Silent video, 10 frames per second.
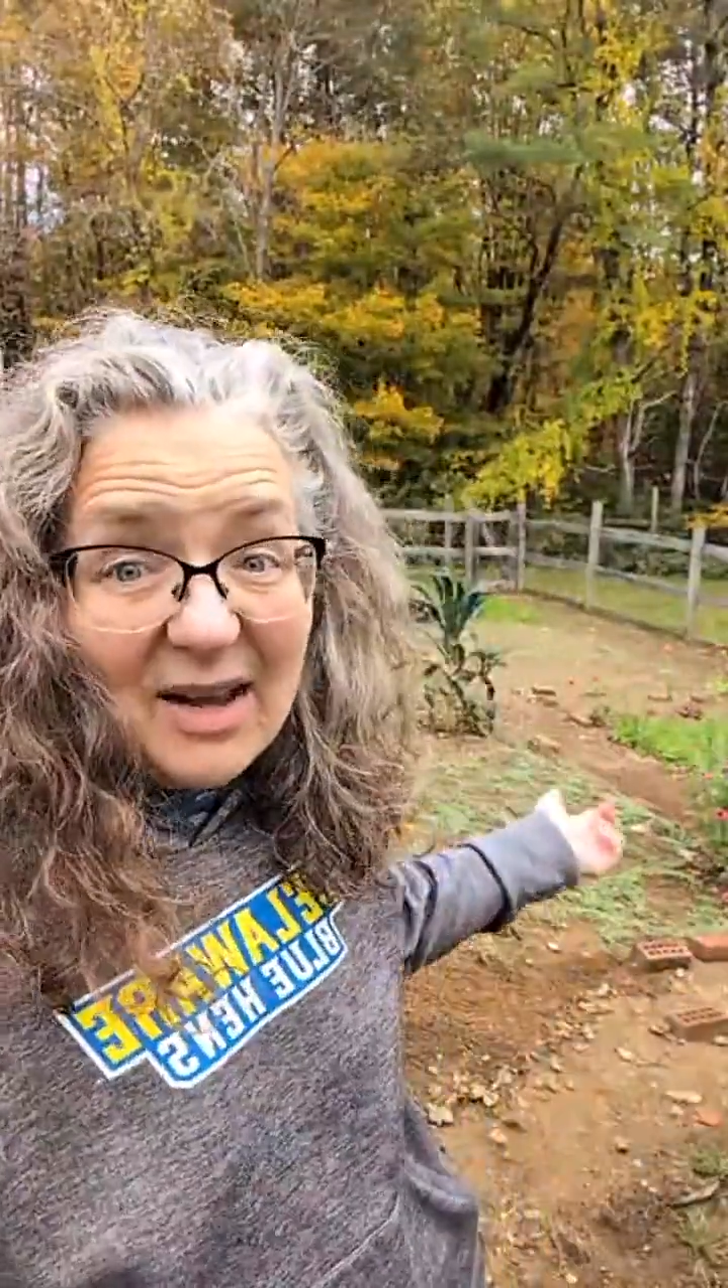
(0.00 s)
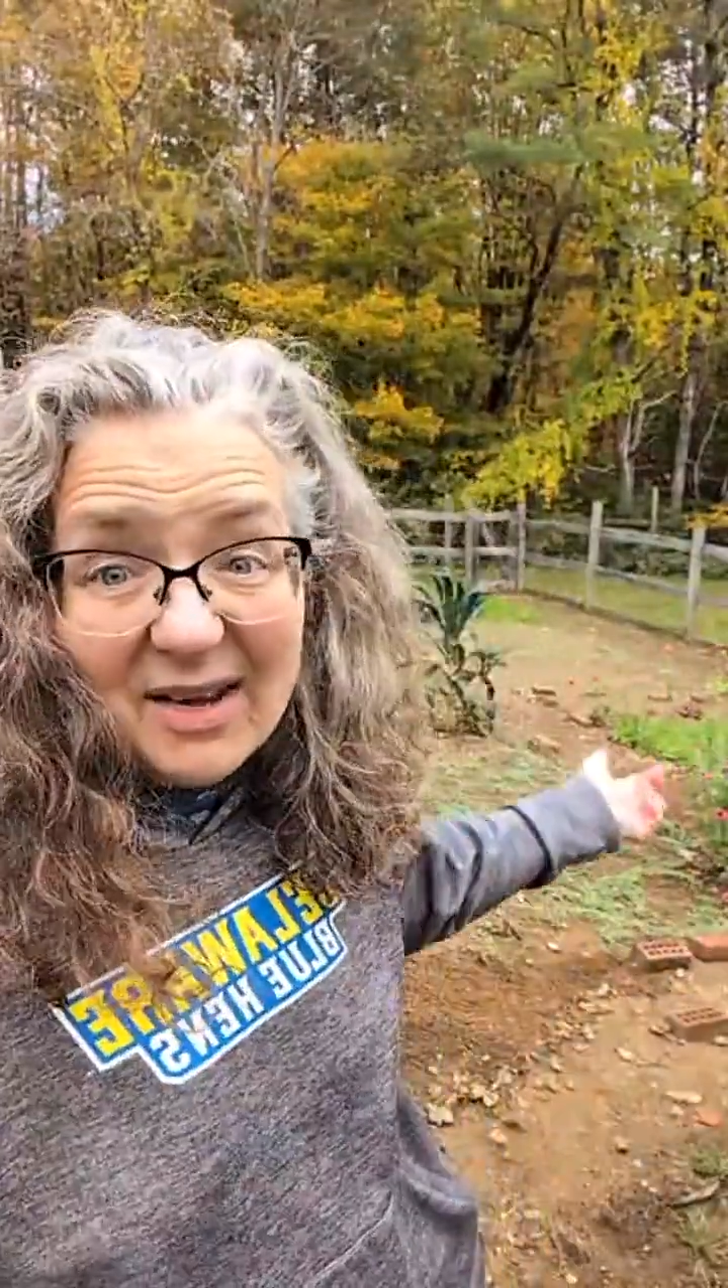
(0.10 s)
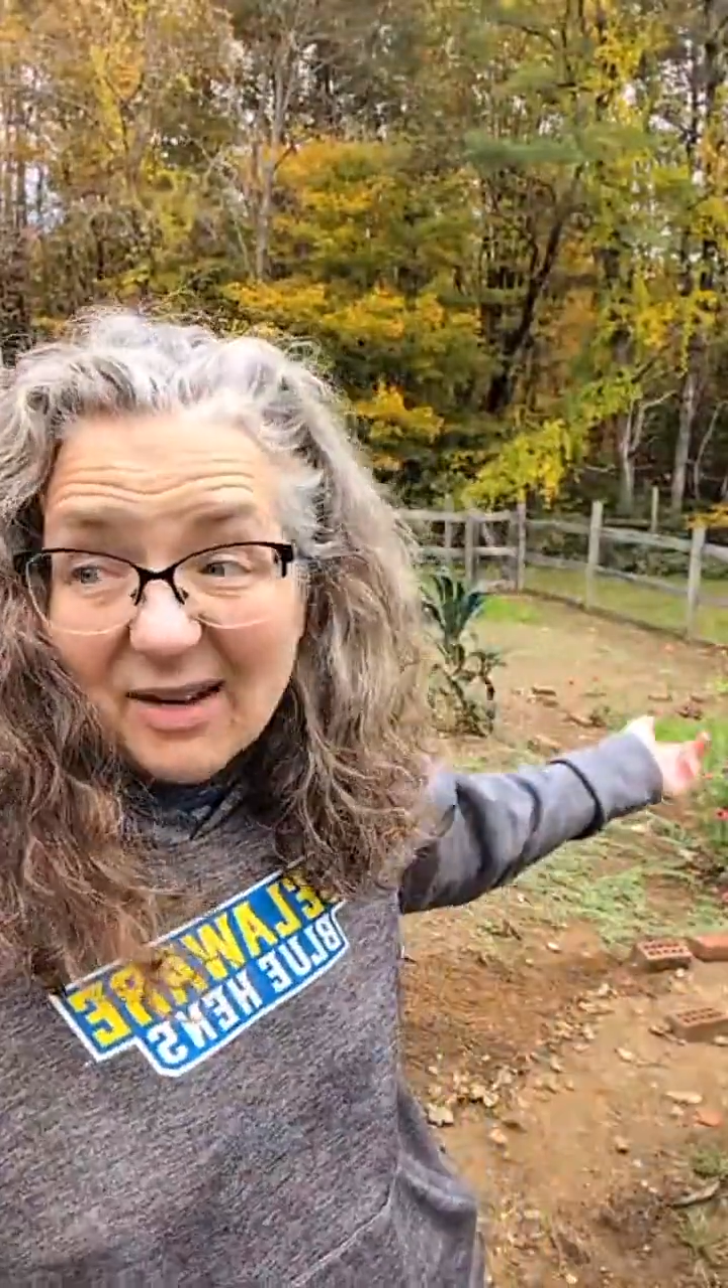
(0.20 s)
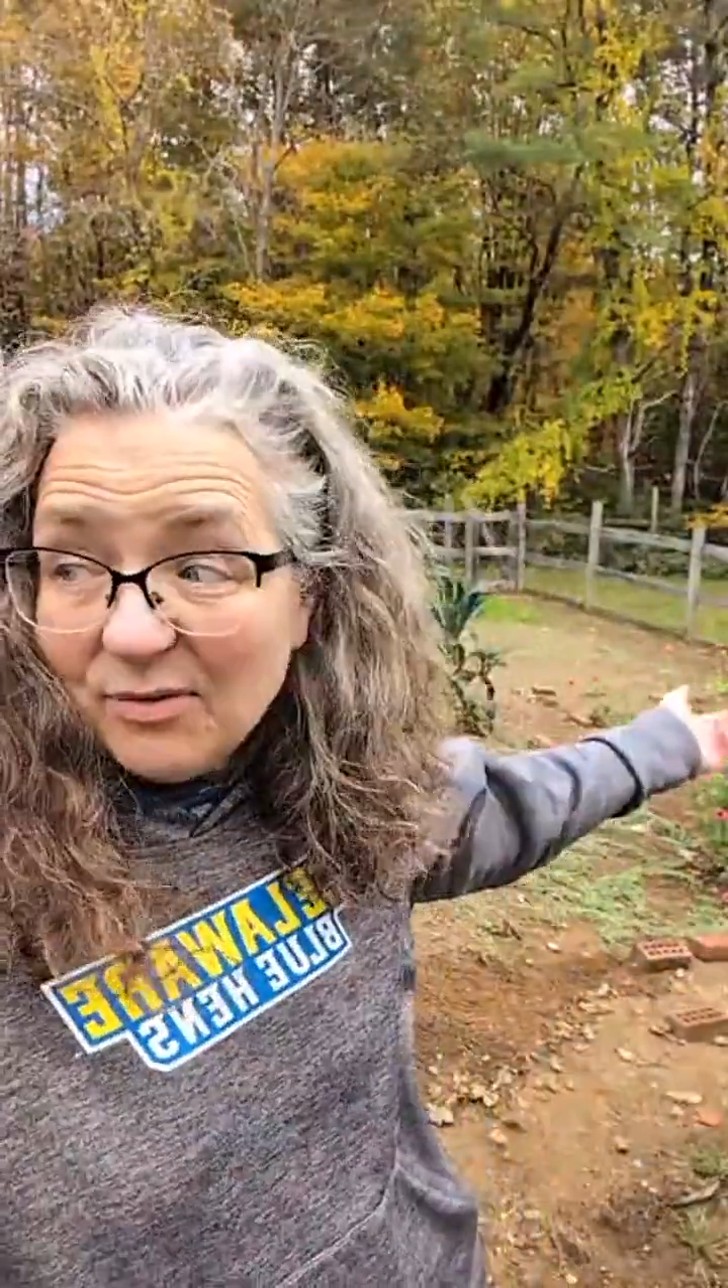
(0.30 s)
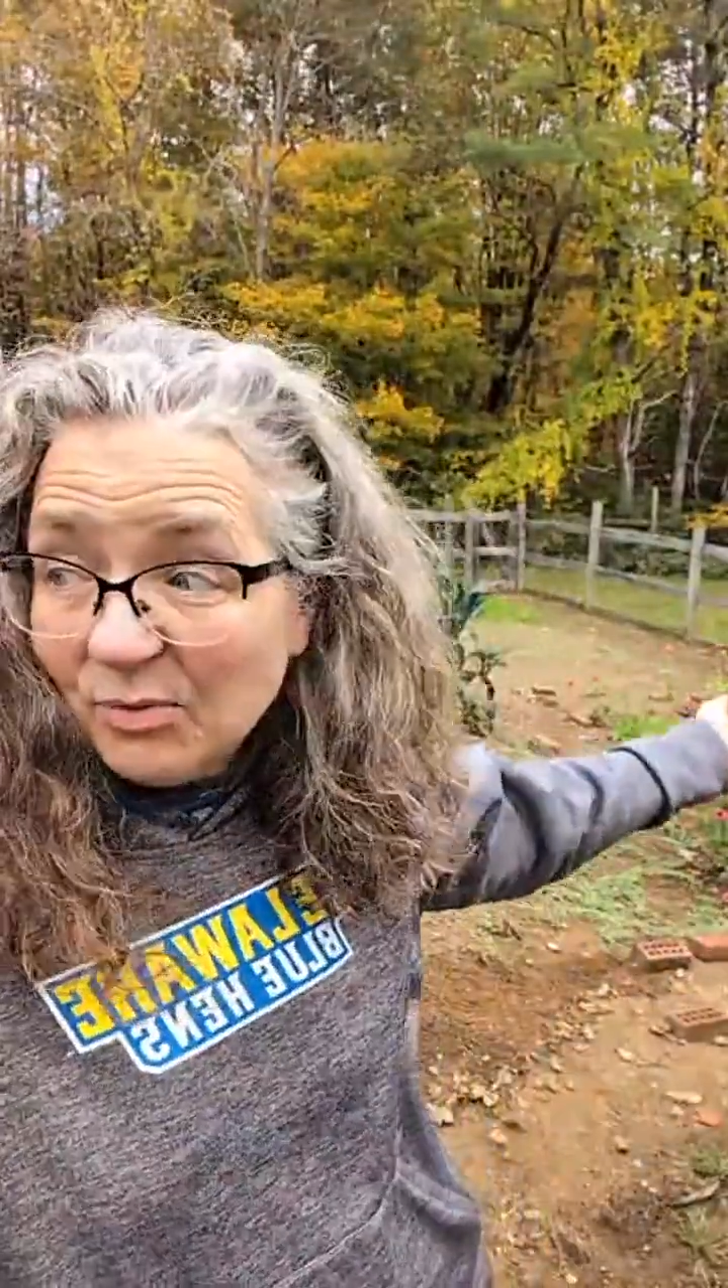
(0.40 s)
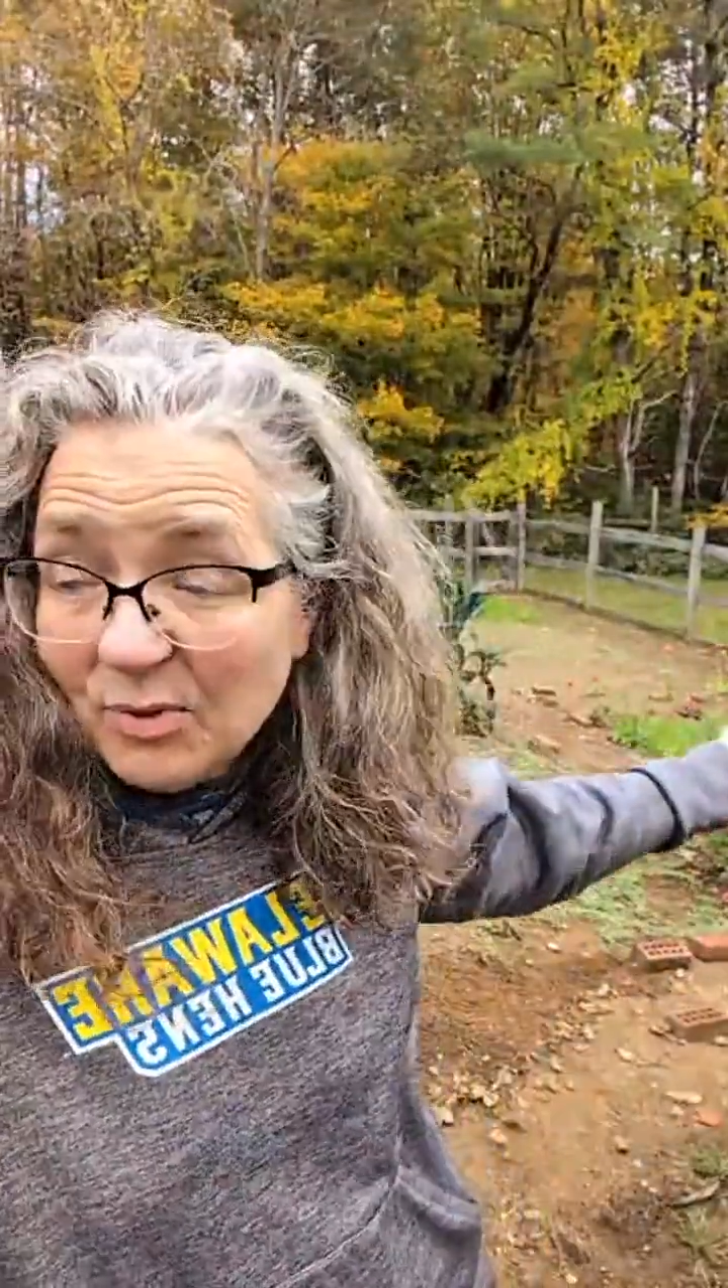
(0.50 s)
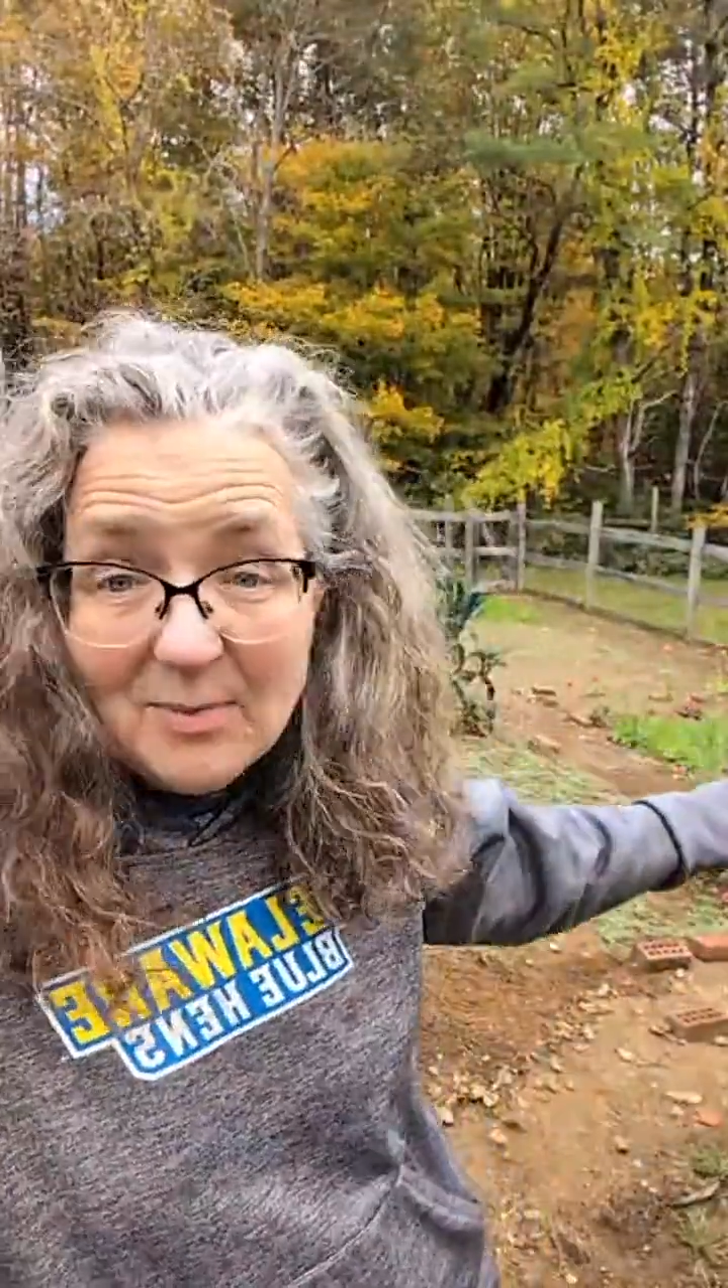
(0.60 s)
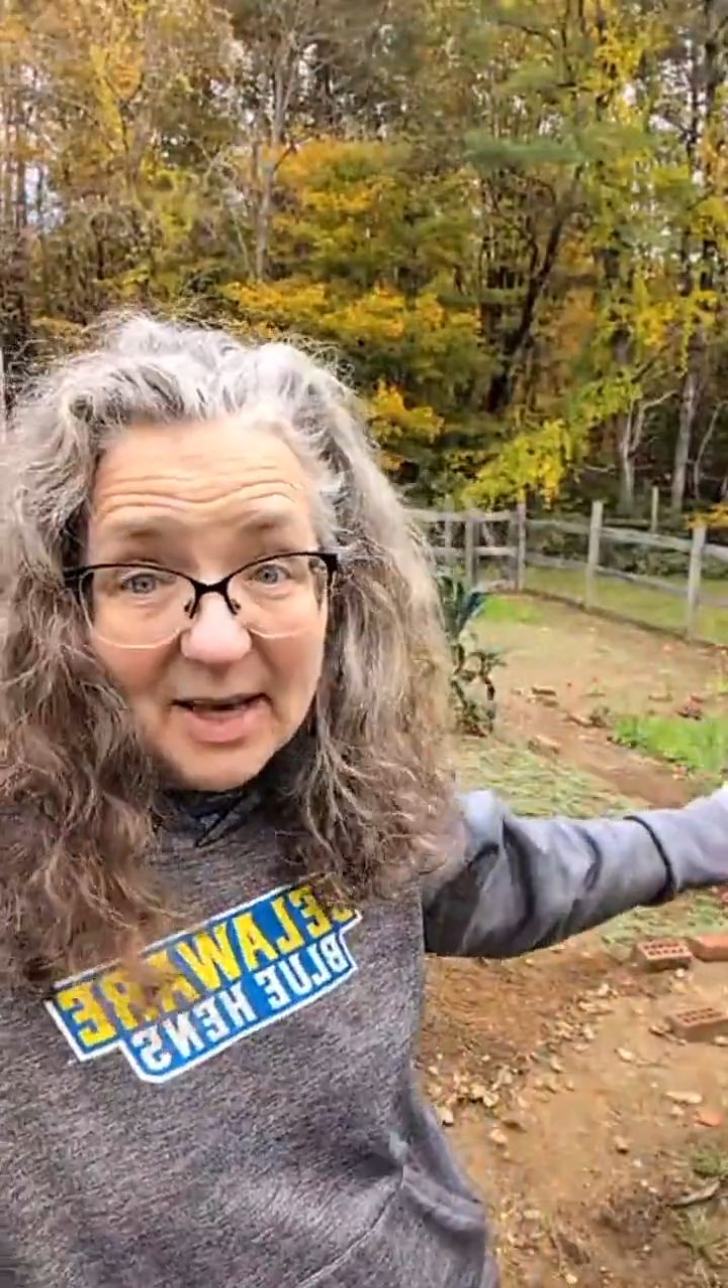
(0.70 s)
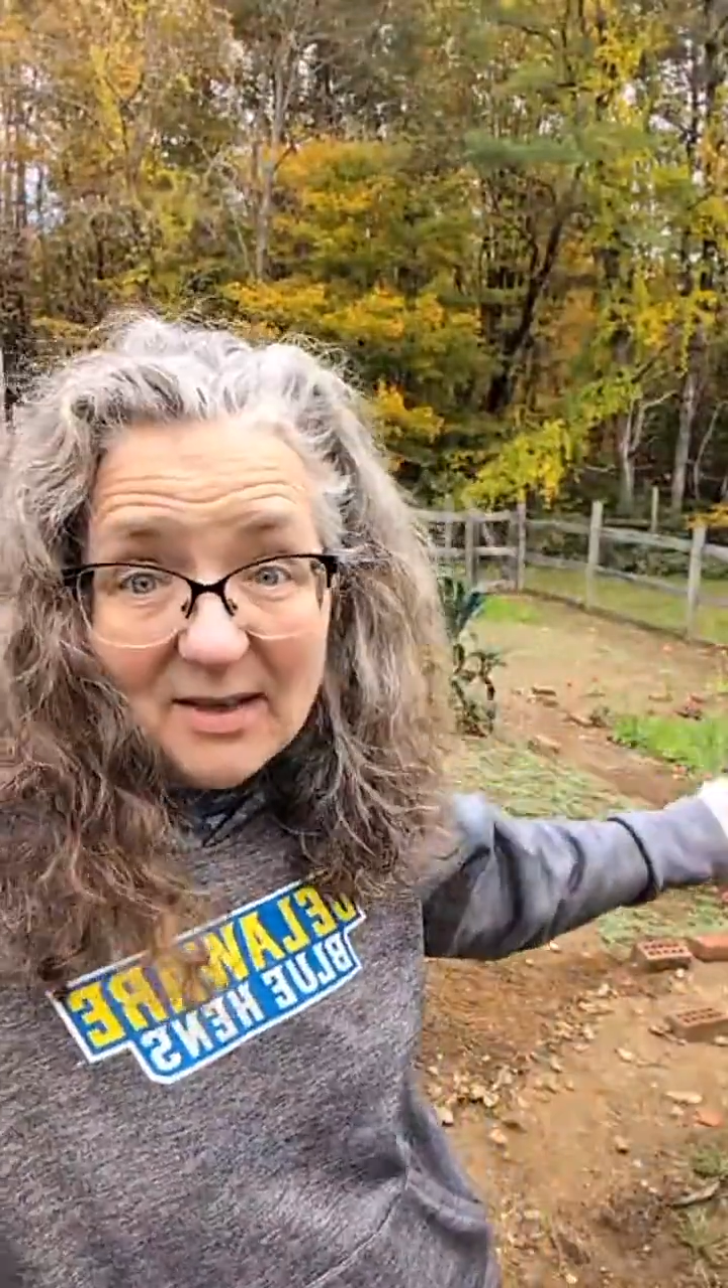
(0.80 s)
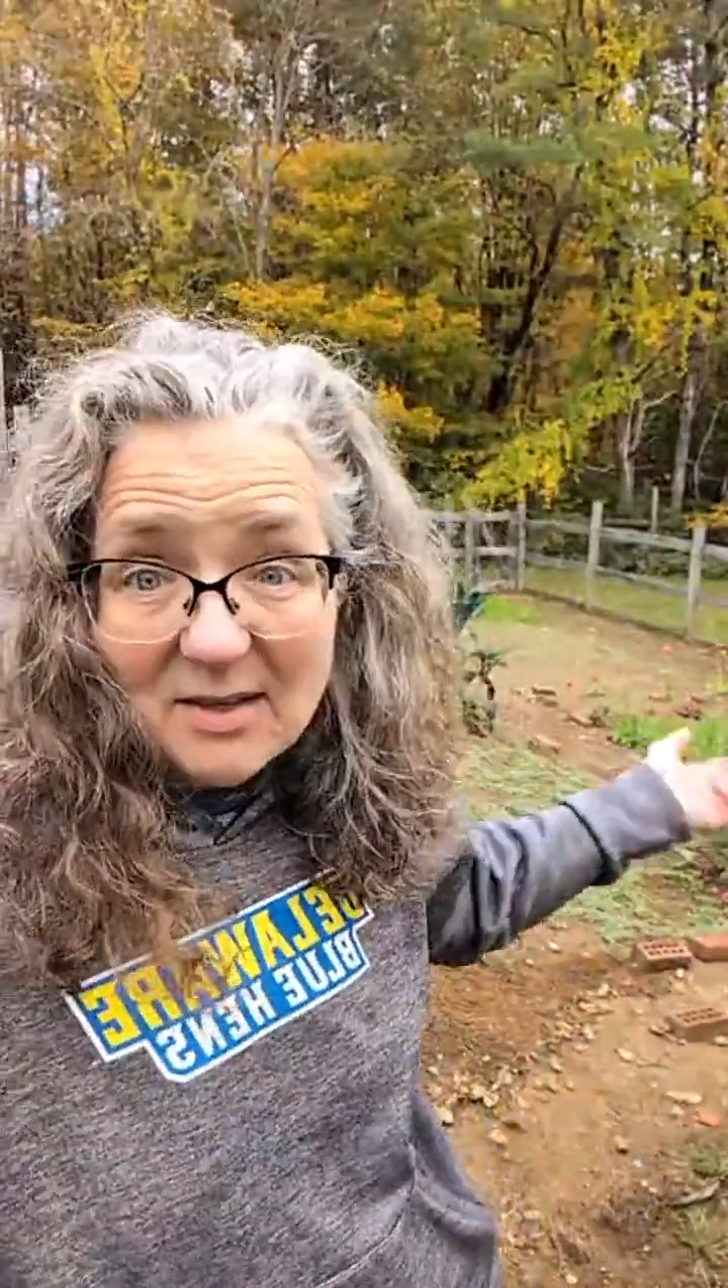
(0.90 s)
and now I have
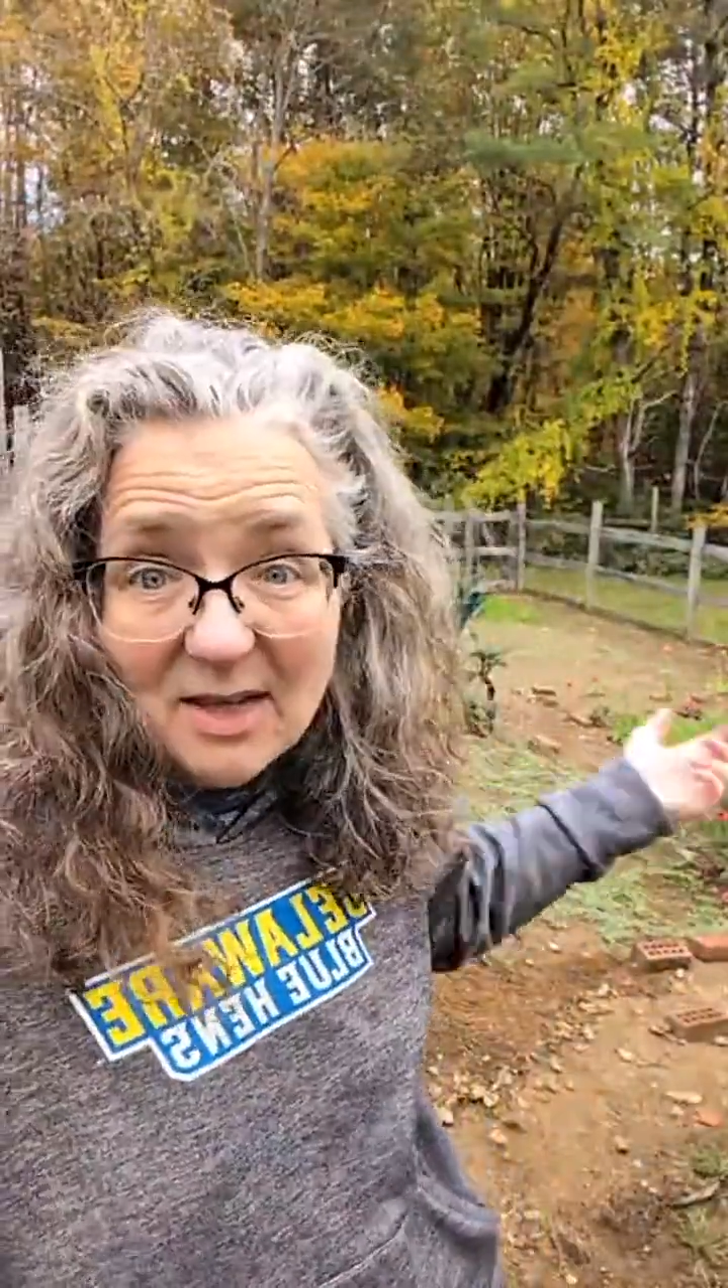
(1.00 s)
three